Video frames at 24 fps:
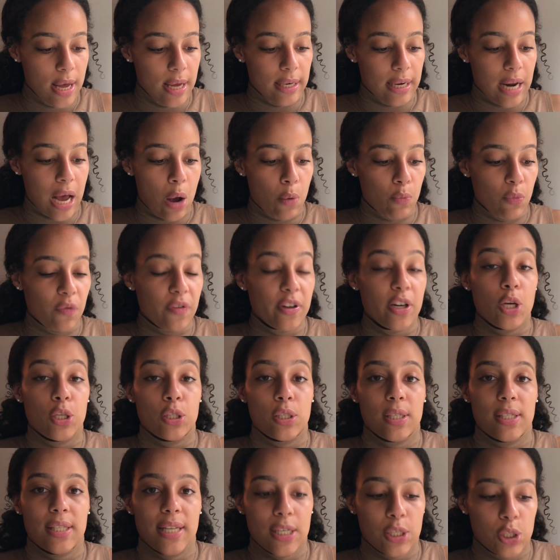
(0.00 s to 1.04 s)
Now, moving on
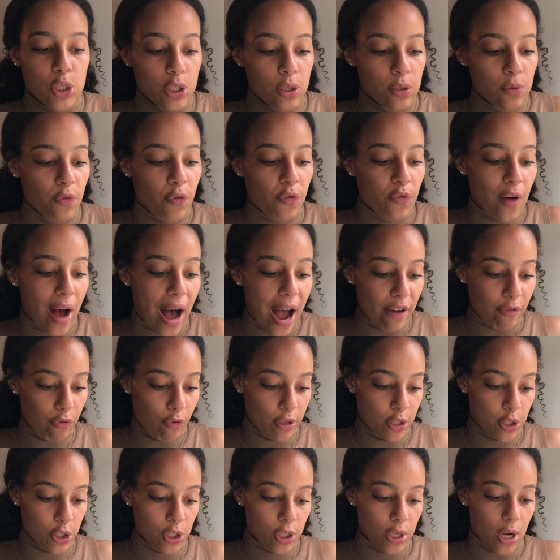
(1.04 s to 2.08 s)
to section 5,
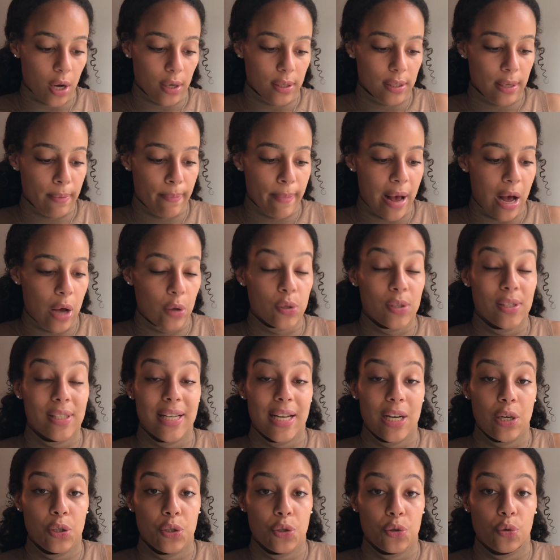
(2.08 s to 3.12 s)
which talks about
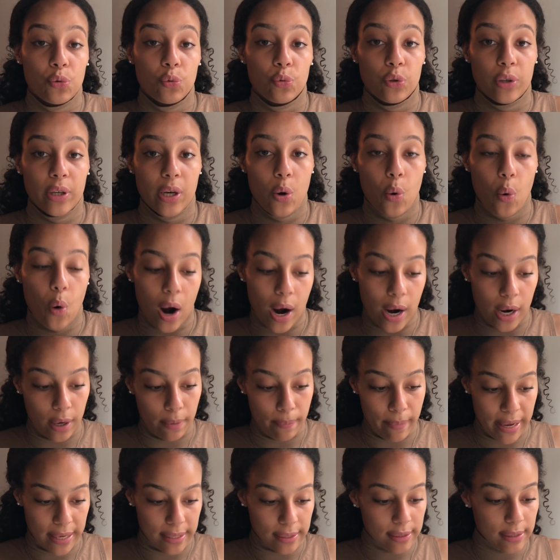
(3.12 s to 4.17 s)
sales
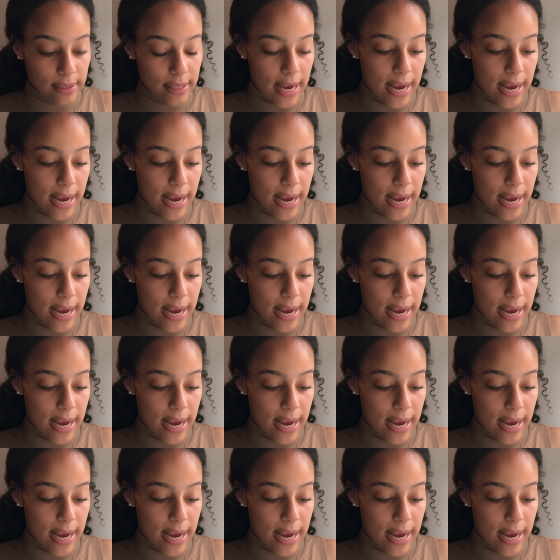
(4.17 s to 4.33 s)
requirements.